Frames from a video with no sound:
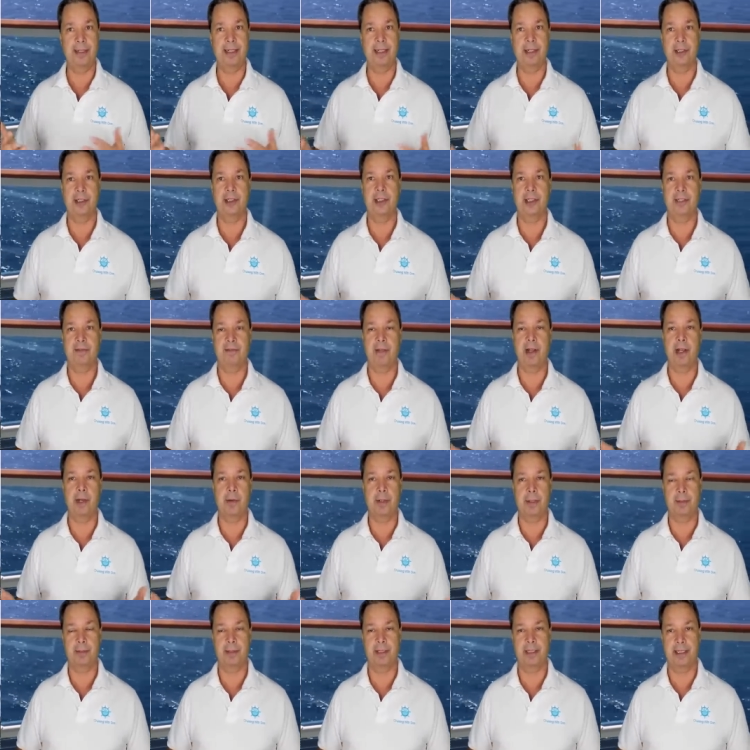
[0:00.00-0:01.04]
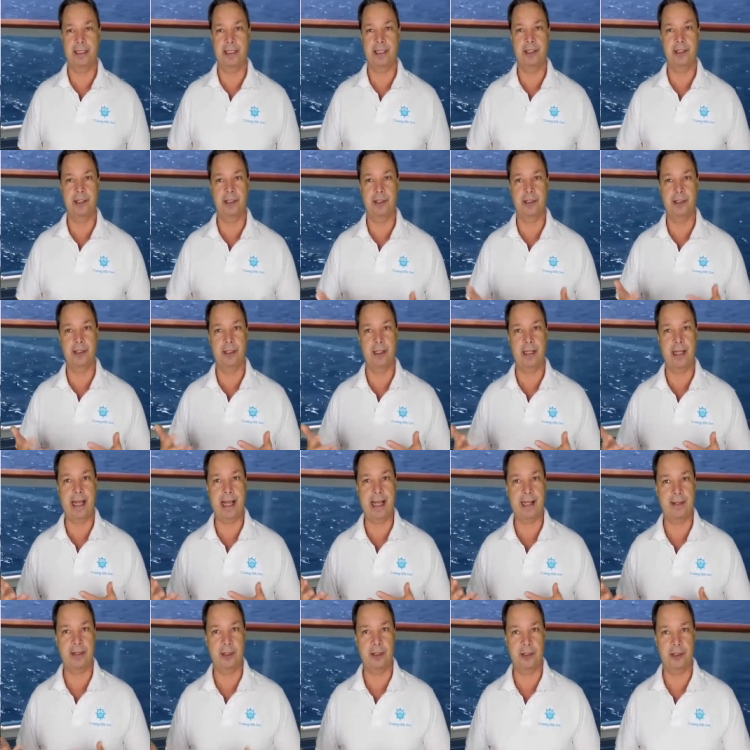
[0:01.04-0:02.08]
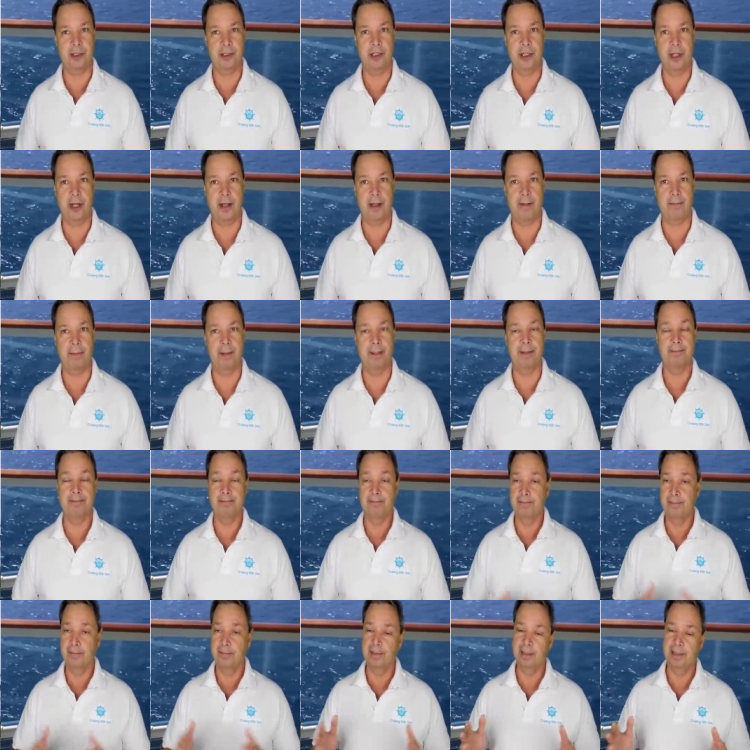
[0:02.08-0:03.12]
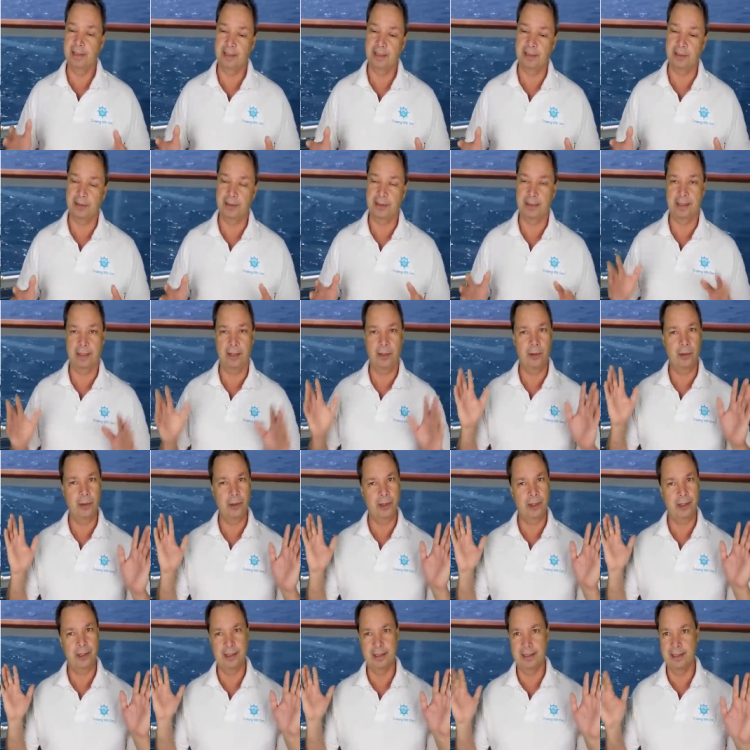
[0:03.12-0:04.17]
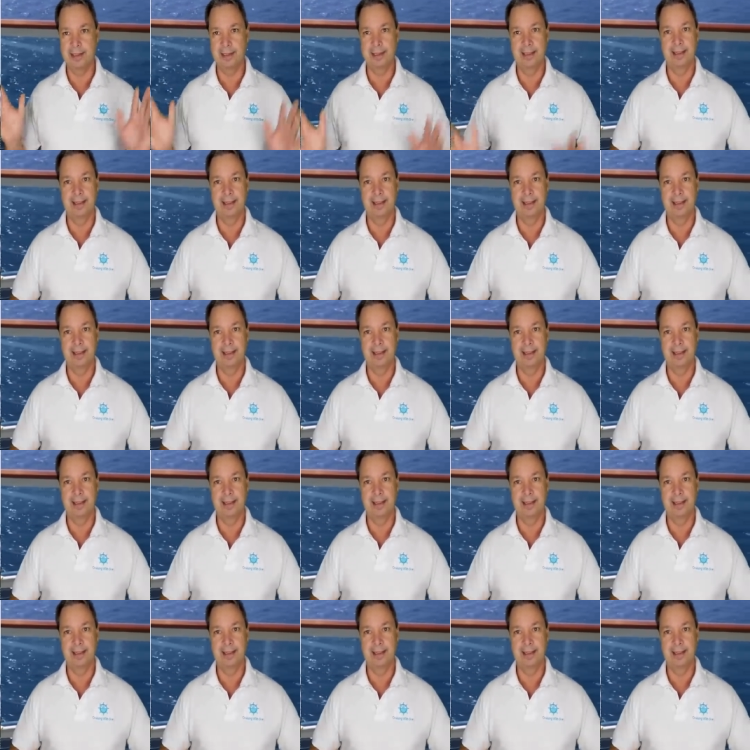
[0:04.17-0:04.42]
They're just following procedures at their job. So it's a whole